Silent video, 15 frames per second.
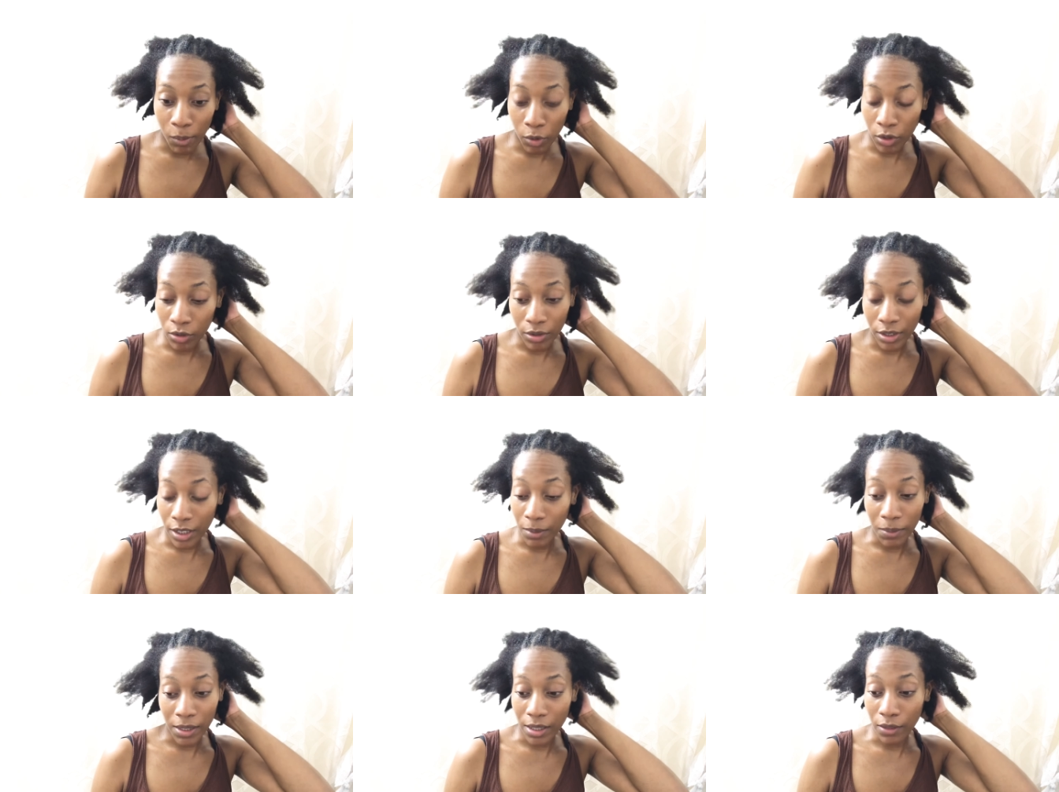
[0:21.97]
I'm only going to
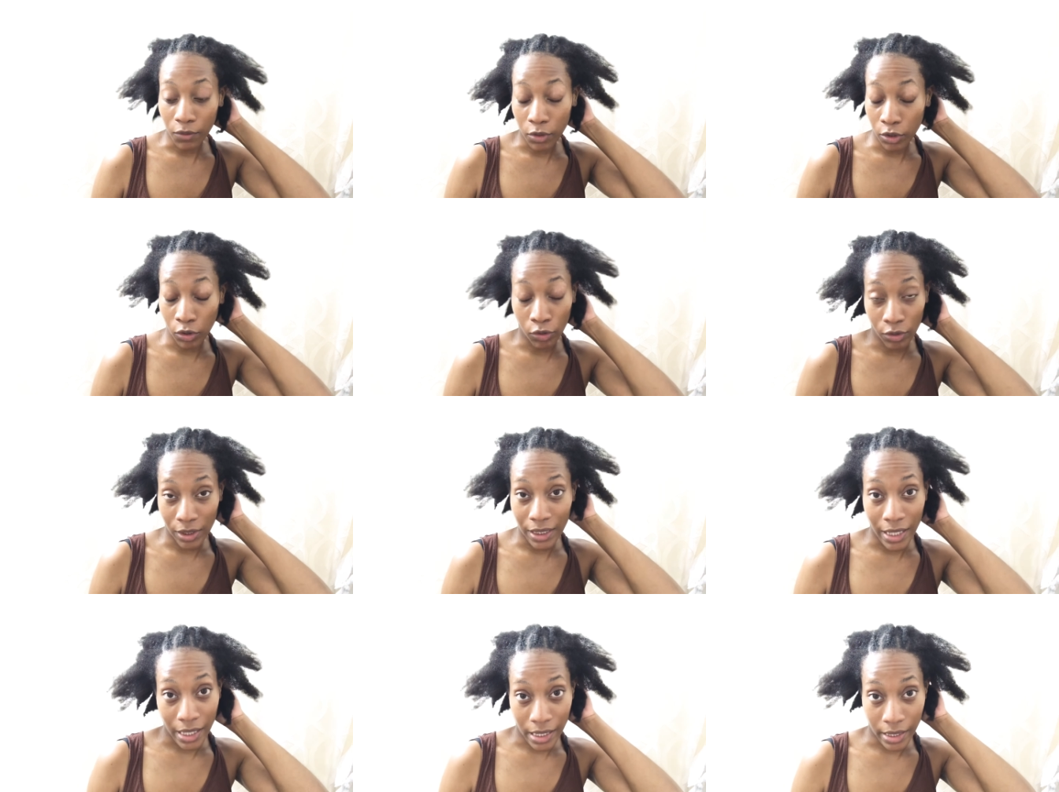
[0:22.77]
keep this in for
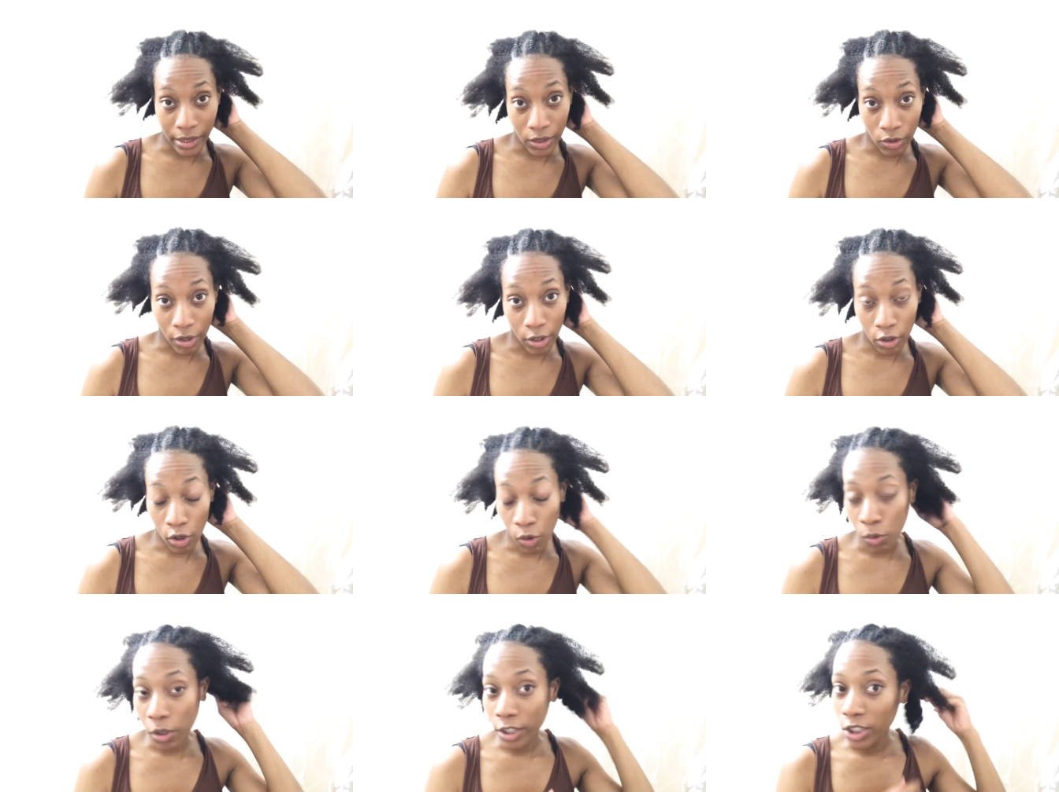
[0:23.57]
three days, so I
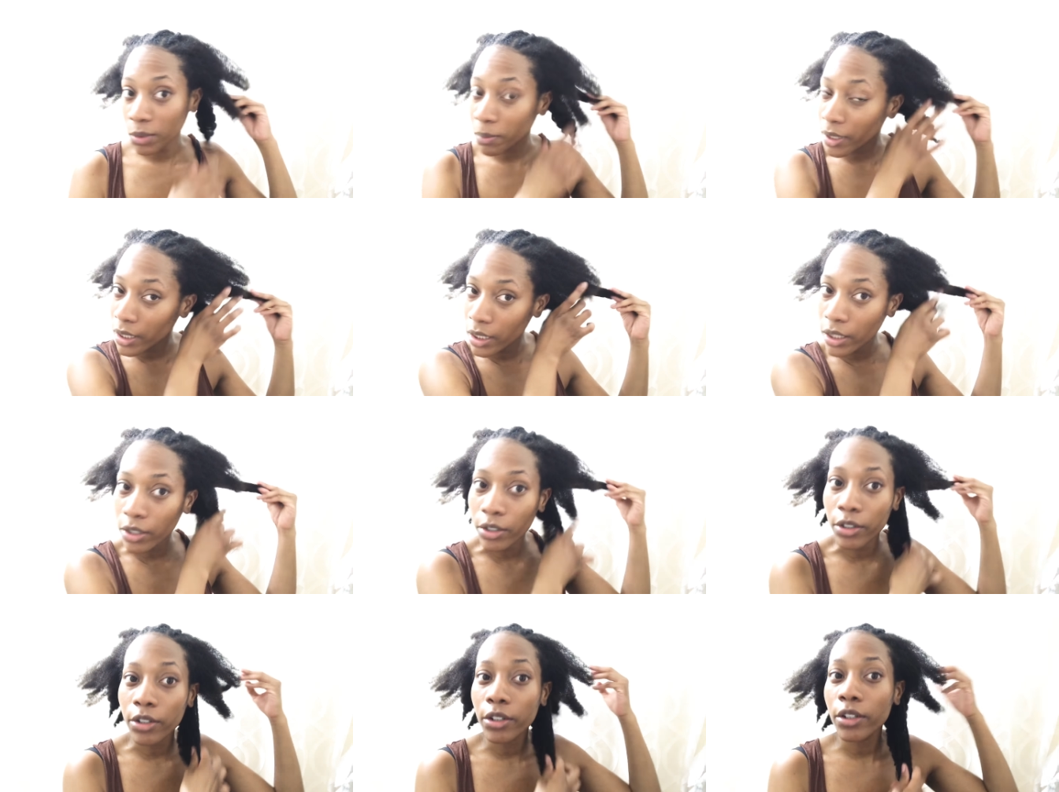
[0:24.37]
co-wash my
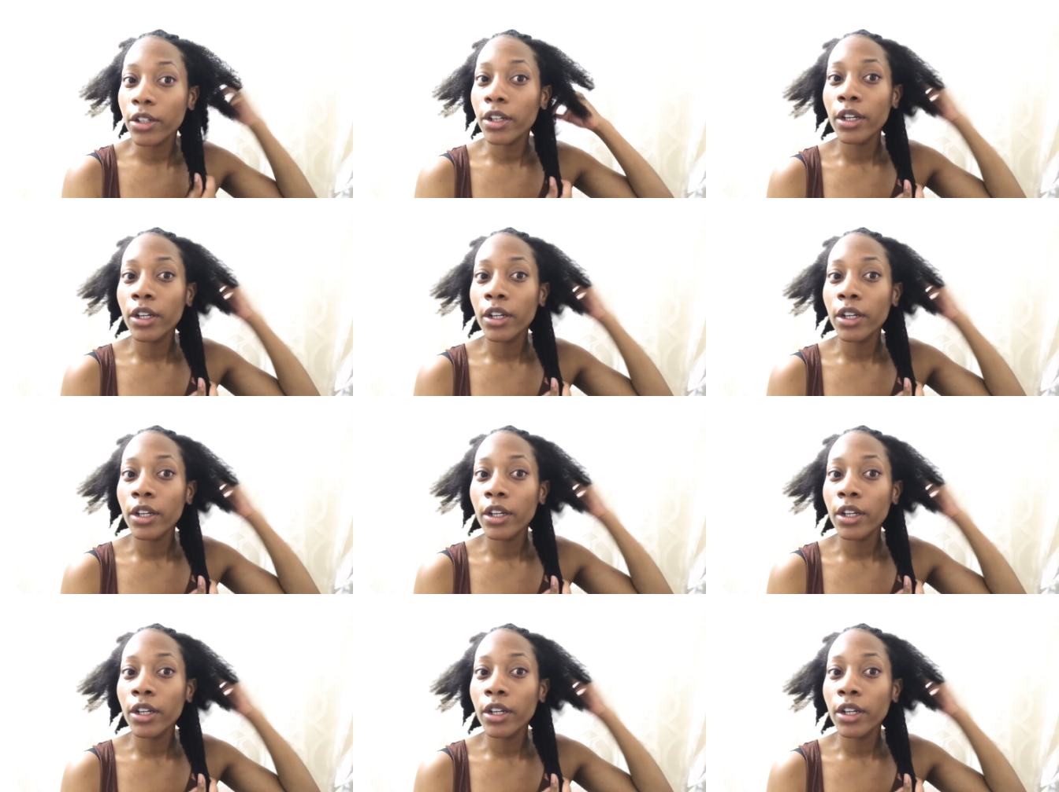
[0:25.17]
hair.